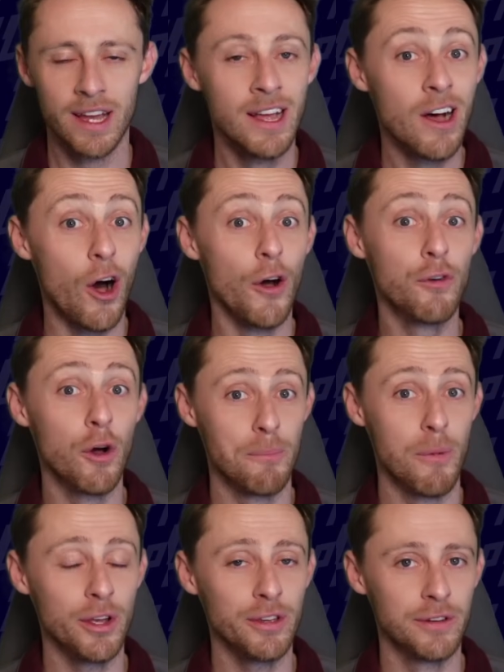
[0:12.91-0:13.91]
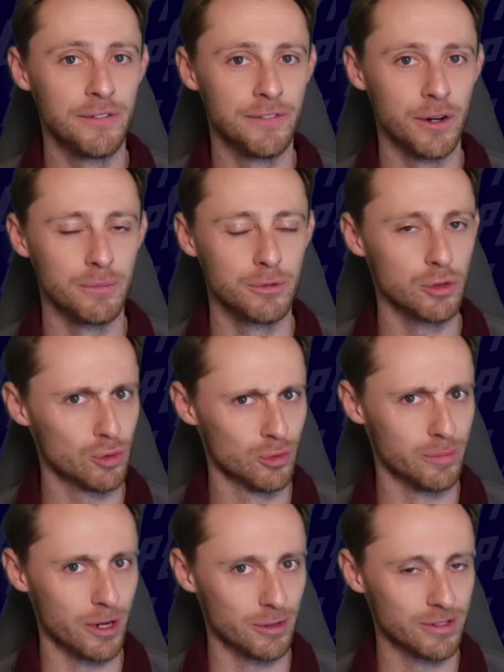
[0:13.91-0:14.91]
I've got mine confirmed
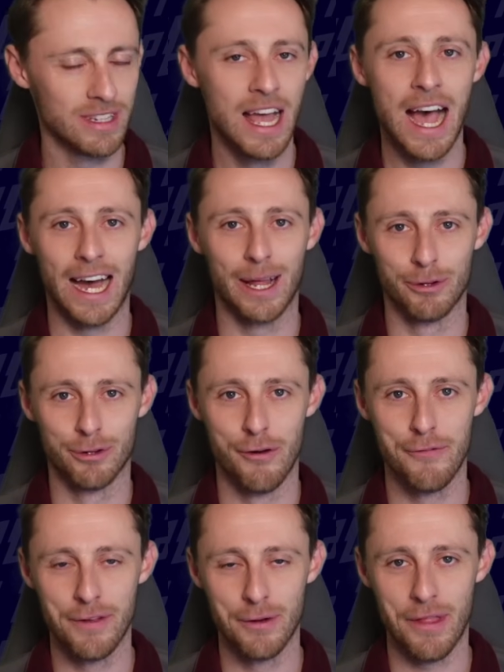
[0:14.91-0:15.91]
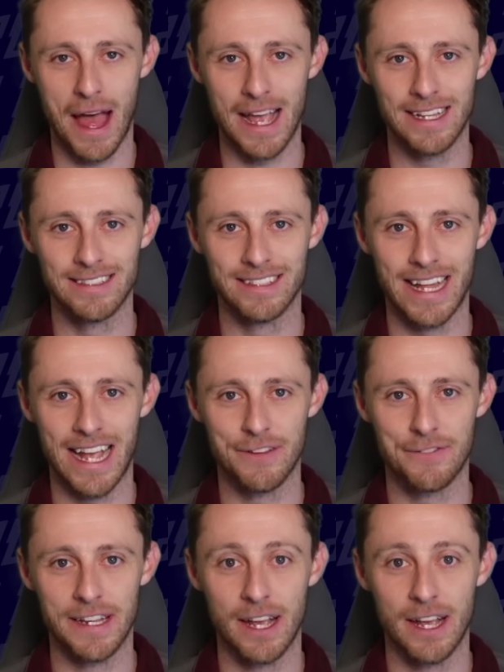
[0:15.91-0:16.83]
almost, and I'm going to reveal that in today's video.